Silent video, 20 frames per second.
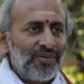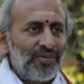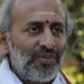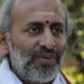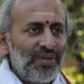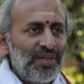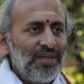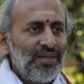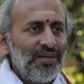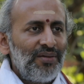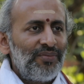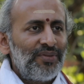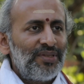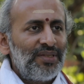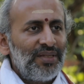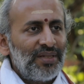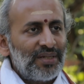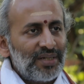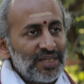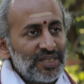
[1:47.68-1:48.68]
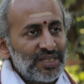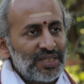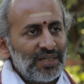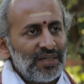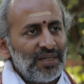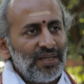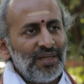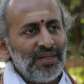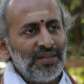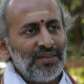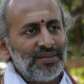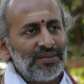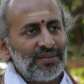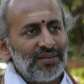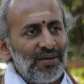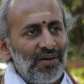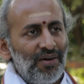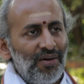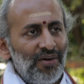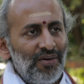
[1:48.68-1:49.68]
to deal with the
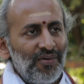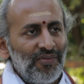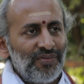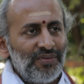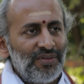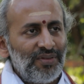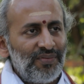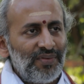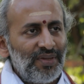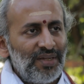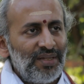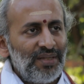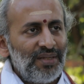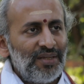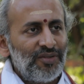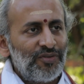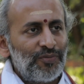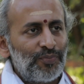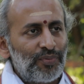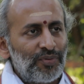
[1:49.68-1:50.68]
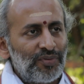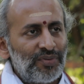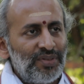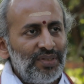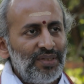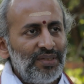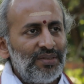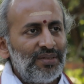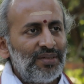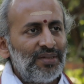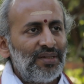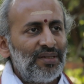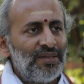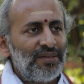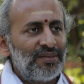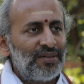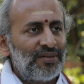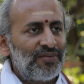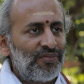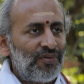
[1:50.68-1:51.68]
rationales of the various
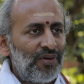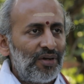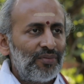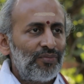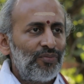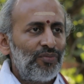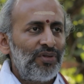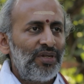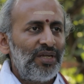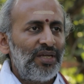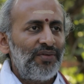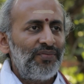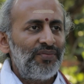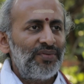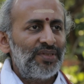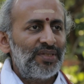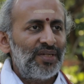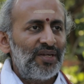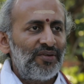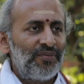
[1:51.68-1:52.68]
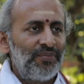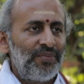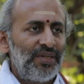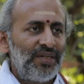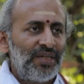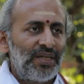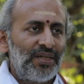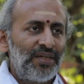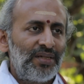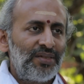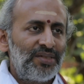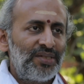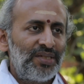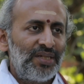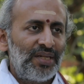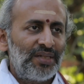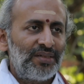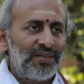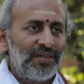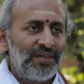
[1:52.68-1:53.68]
procedures and formulae which have been
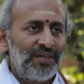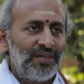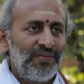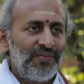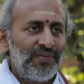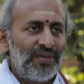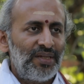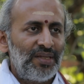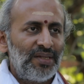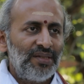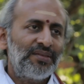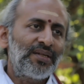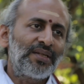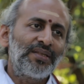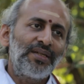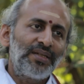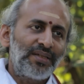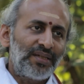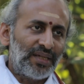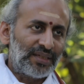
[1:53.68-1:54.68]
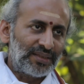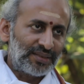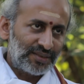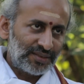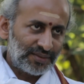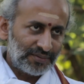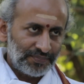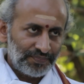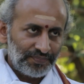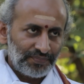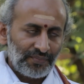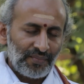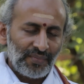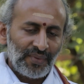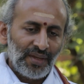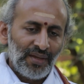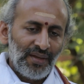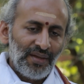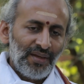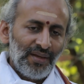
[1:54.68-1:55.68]
enunciated in various other texts.
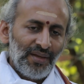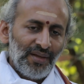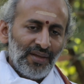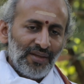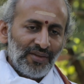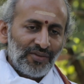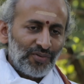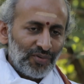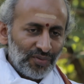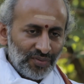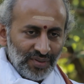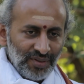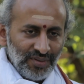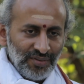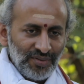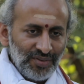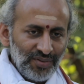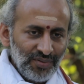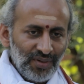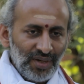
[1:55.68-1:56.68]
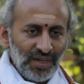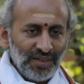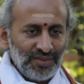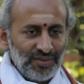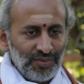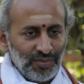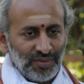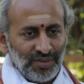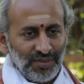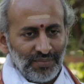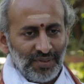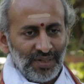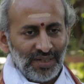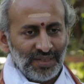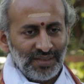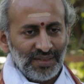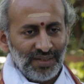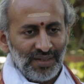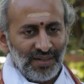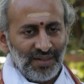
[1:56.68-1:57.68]
So, since you asked
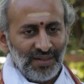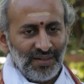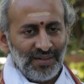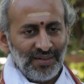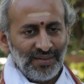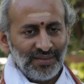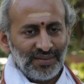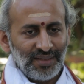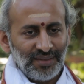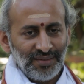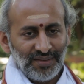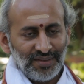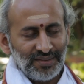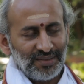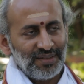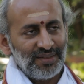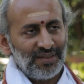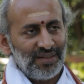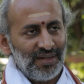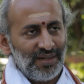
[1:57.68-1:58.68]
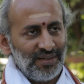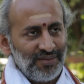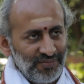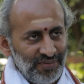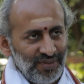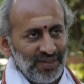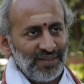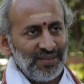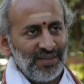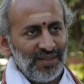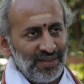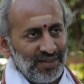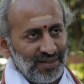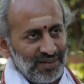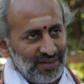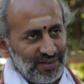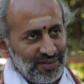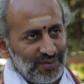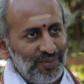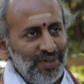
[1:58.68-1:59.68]
Yuktibhasa and Tantrasangraha, in fact, they
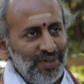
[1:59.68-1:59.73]
are